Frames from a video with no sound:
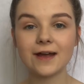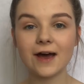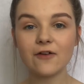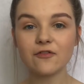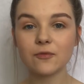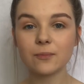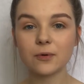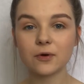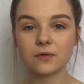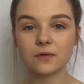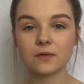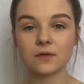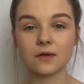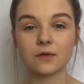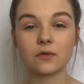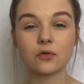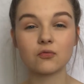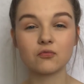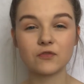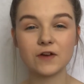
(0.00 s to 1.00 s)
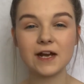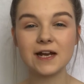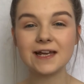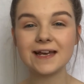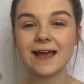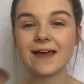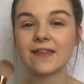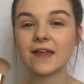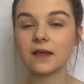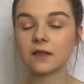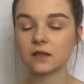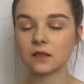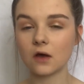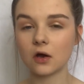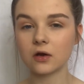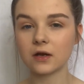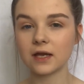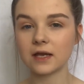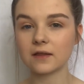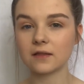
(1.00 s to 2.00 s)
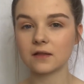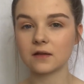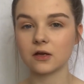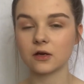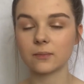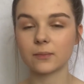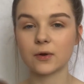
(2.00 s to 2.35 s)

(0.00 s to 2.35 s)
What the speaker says: Now for bronzer, to really get that sun-kissed look,